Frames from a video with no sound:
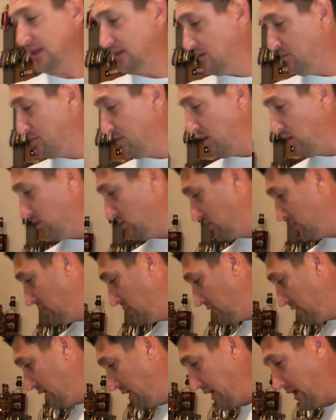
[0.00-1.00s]
in the boat
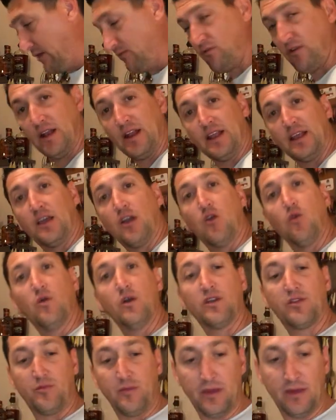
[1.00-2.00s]
and ready to go
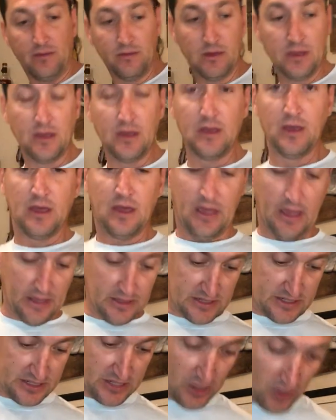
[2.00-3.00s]
with me. And